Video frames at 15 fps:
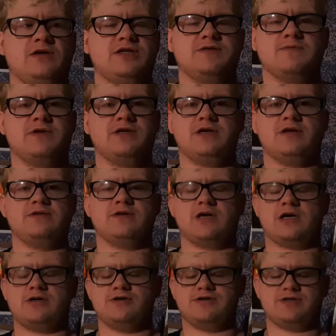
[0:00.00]
least one of the other
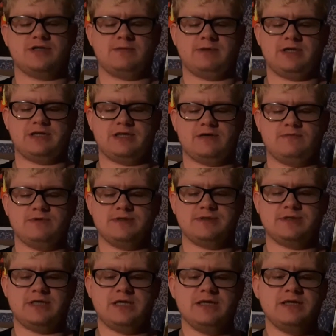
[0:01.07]
daughters or something like that
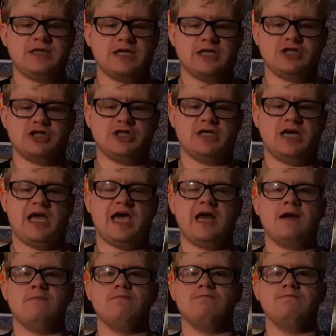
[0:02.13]
was in the kitchen
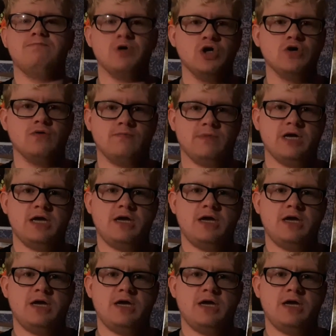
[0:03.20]
and boom,